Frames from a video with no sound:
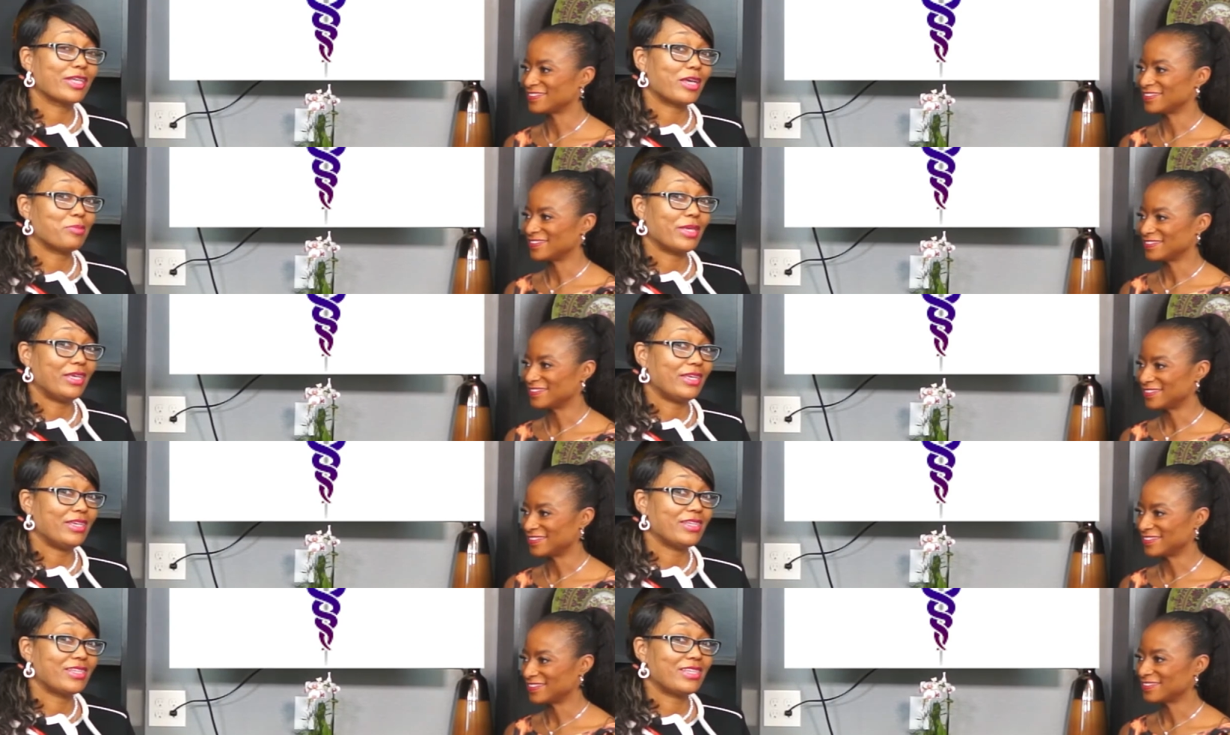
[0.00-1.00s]

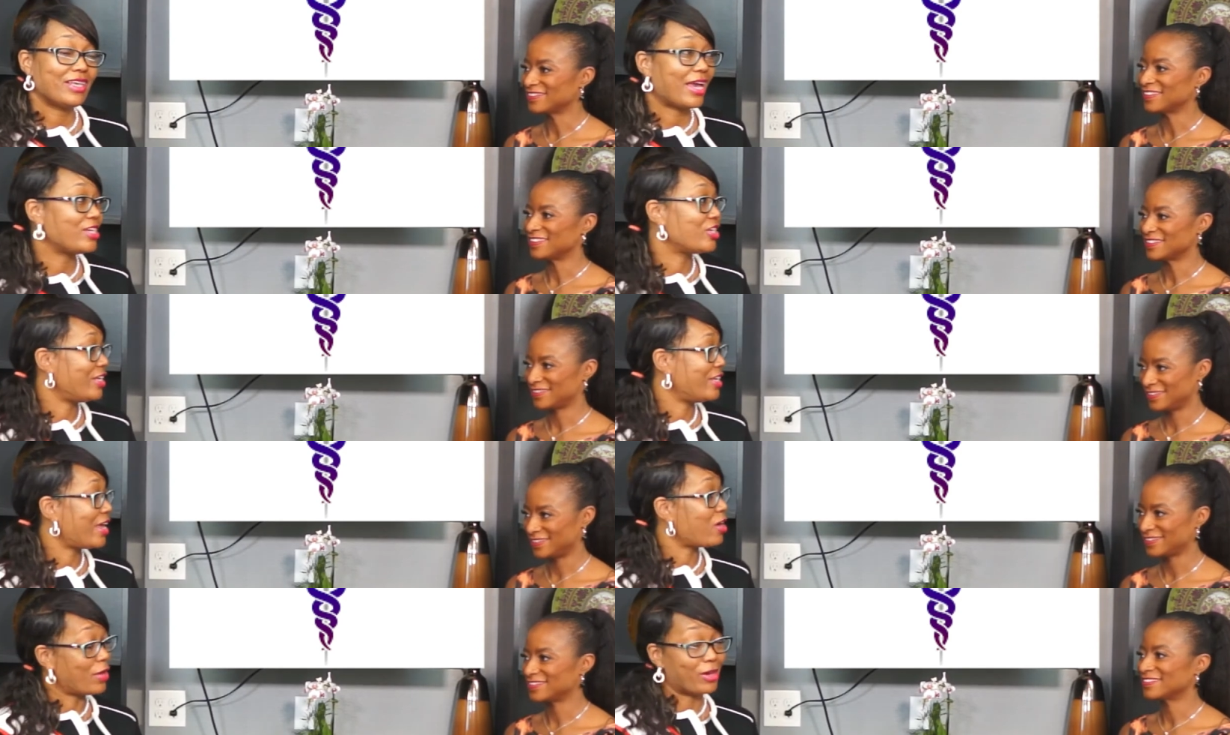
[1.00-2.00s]

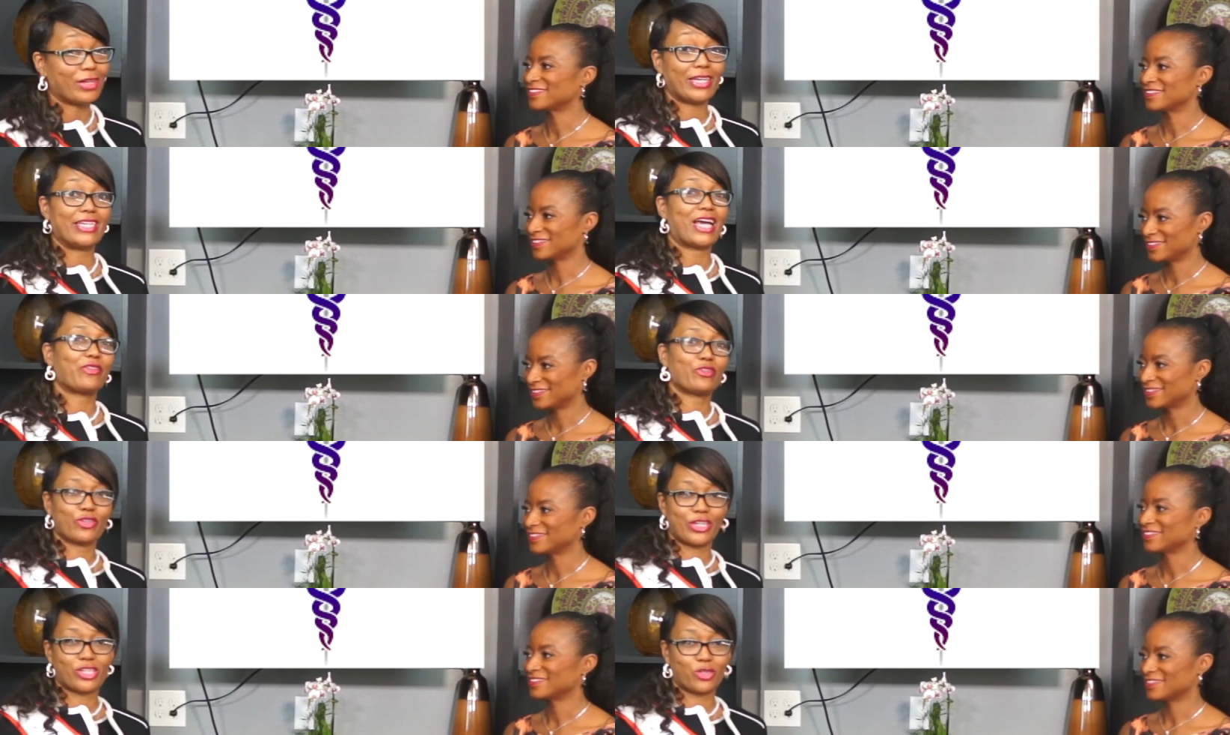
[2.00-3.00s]
Speaker 1: M-E-C-H-E-L-L-E. Not the
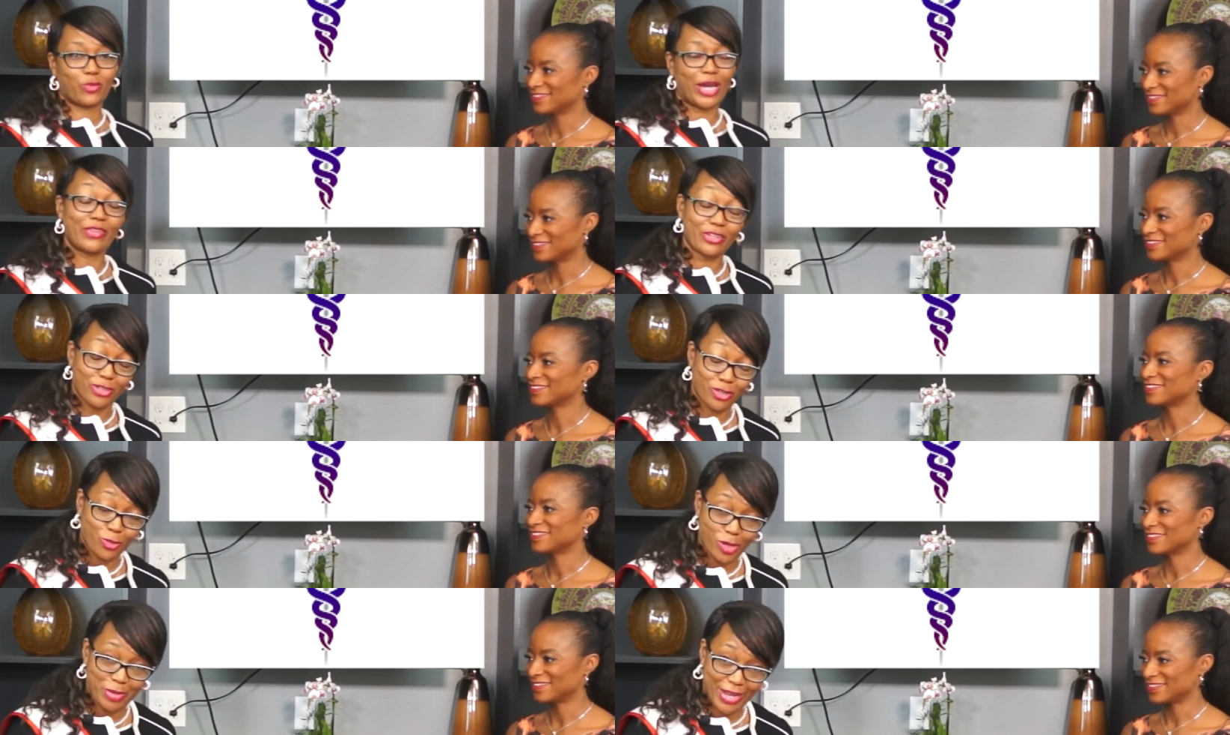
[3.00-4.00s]
traditional way. There's a
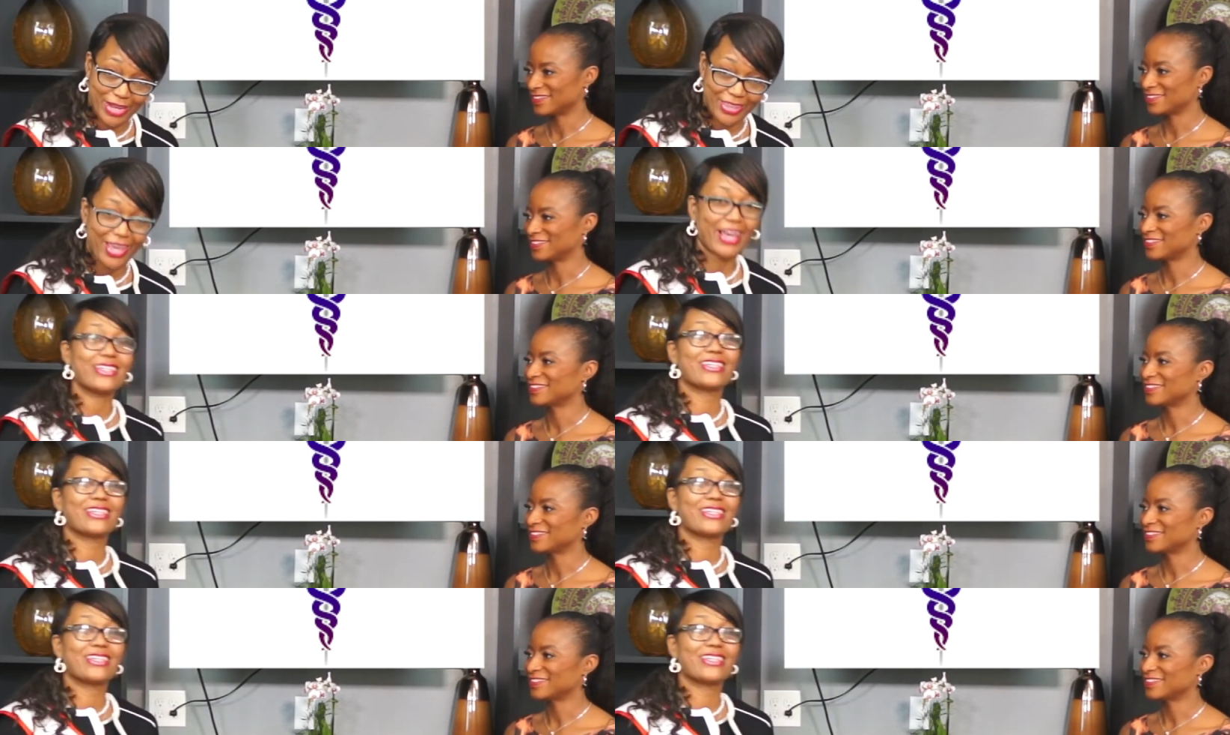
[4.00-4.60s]
story behind that.